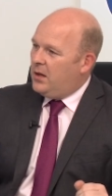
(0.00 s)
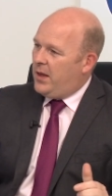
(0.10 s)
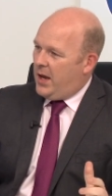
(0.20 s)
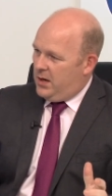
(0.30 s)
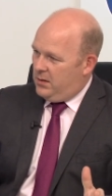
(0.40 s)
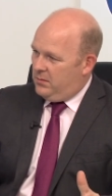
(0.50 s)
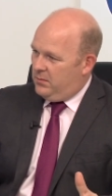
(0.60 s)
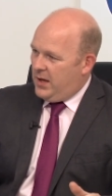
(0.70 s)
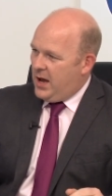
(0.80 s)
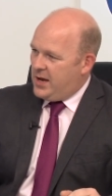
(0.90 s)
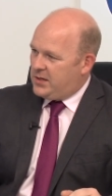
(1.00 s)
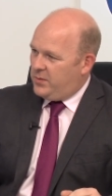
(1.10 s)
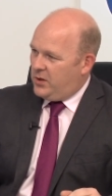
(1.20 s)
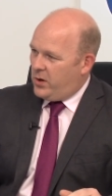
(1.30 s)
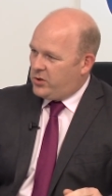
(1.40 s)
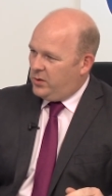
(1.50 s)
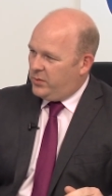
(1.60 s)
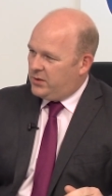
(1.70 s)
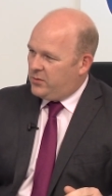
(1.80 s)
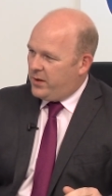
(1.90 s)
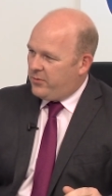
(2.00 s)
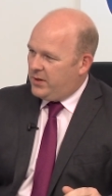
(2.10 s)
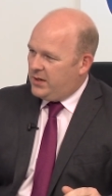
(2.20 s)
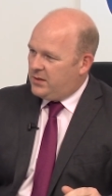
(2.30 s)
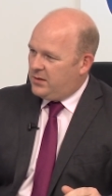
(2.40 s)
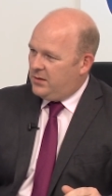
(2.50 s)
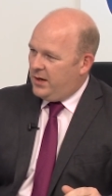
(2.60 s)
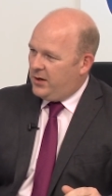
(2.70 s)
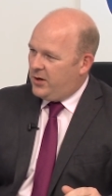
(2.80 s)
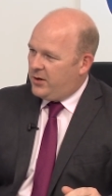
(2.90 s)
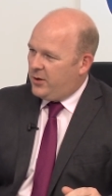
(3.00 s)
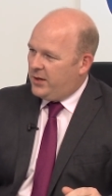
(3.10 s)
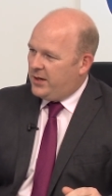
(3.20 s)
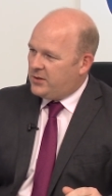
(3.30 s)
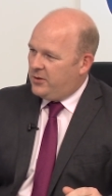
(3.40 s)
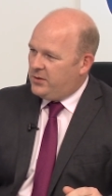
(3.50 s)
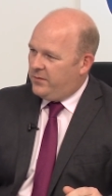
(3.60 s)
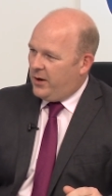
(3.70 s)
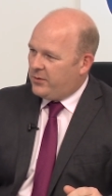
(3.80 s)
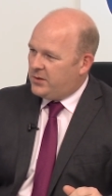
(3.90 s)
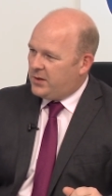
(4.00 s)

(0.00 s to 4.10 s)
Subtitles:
then that has to be questionable as to whether it is incurred wholly and exclusively, I would